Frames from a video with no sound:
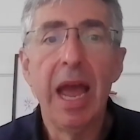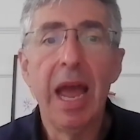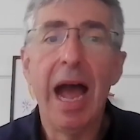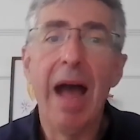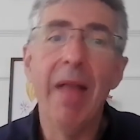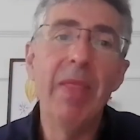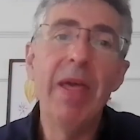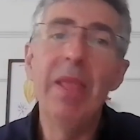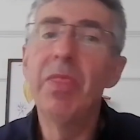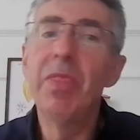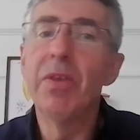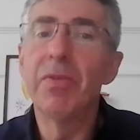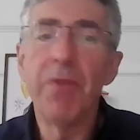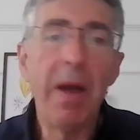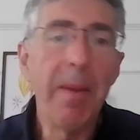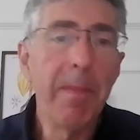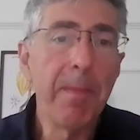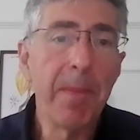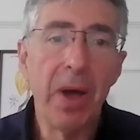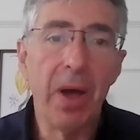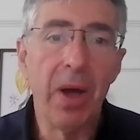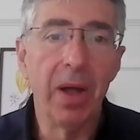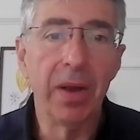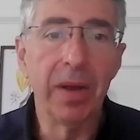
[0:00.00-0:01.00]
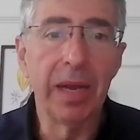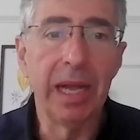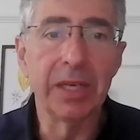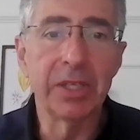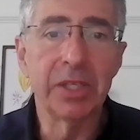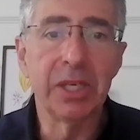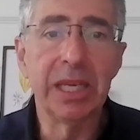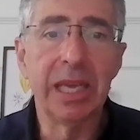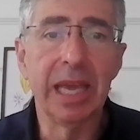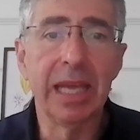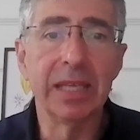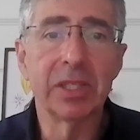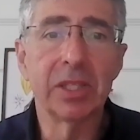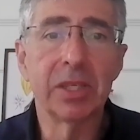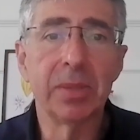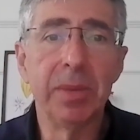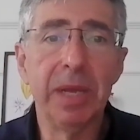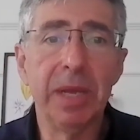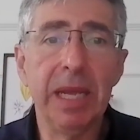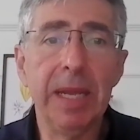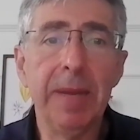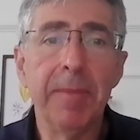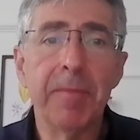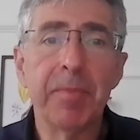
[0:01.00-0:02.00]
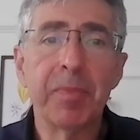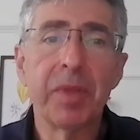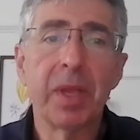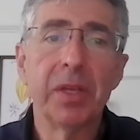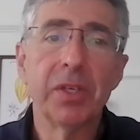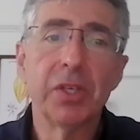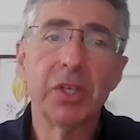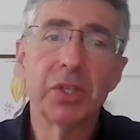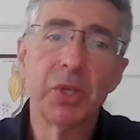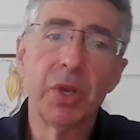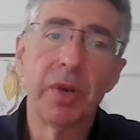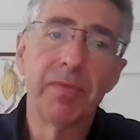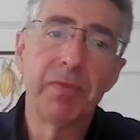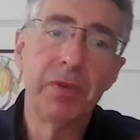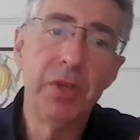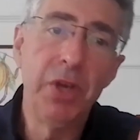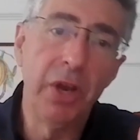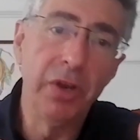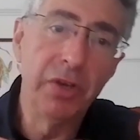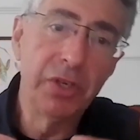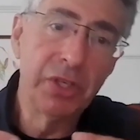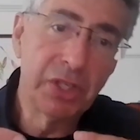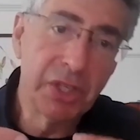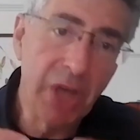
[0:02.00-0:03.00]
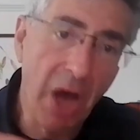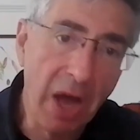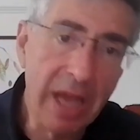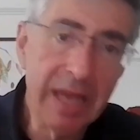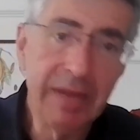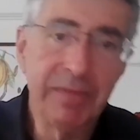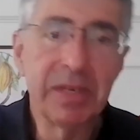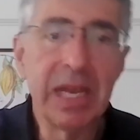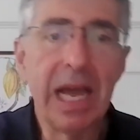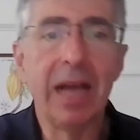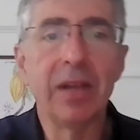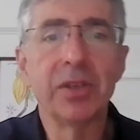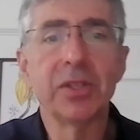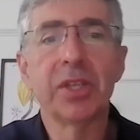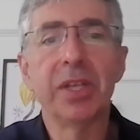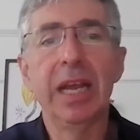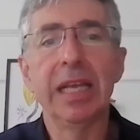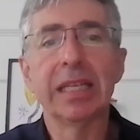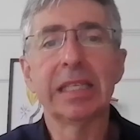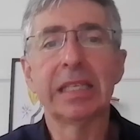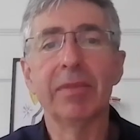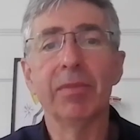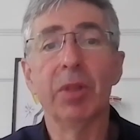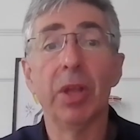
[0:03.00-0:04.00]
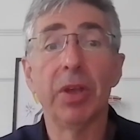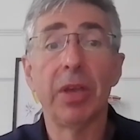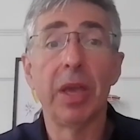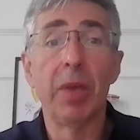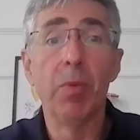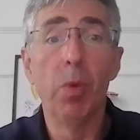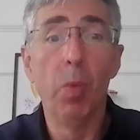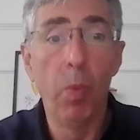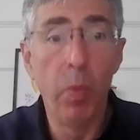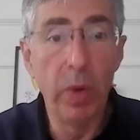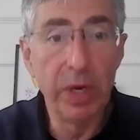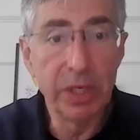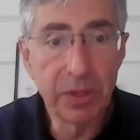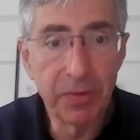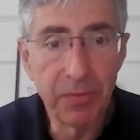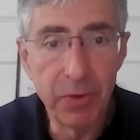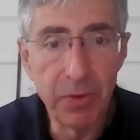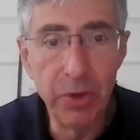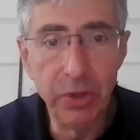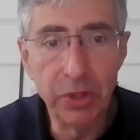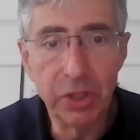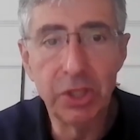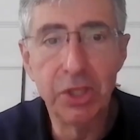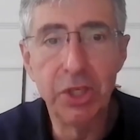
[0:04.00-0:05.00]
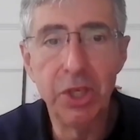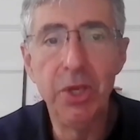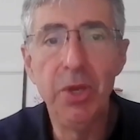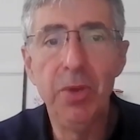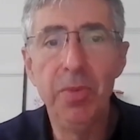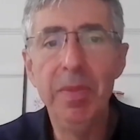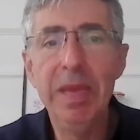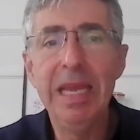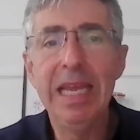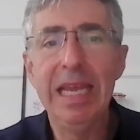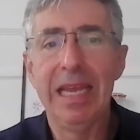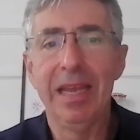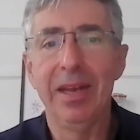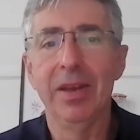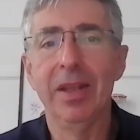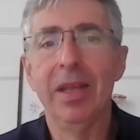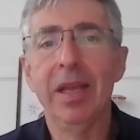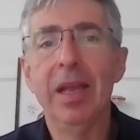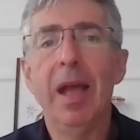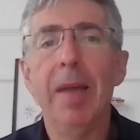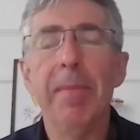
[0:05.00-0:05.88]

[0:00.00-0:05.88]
And then the fun part actually gets to be to sort of, dive down to the next level. Okay, well, which fruit do you mean?